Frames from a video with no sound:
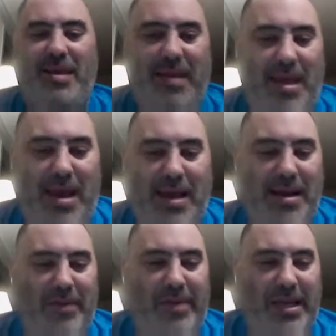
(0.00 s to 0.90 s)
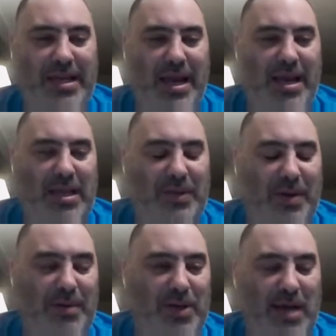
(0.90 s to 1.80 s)
Yeah, I never take tight ends. So I'm
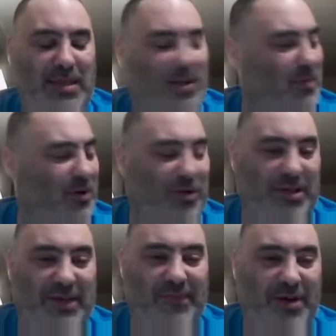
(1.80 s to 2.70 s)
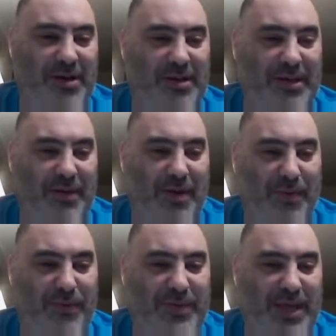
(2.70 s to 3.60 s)
gonna try something a little different.
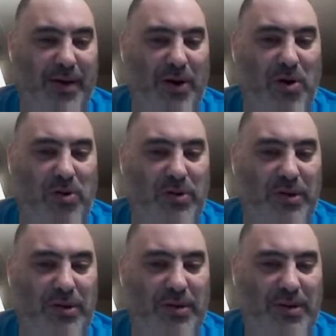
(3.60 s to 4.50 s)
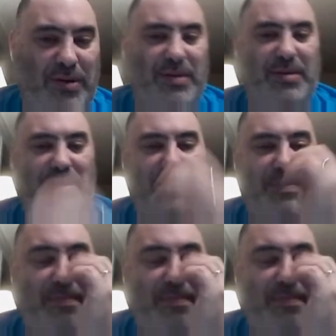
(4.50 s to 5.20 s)
See how it goes.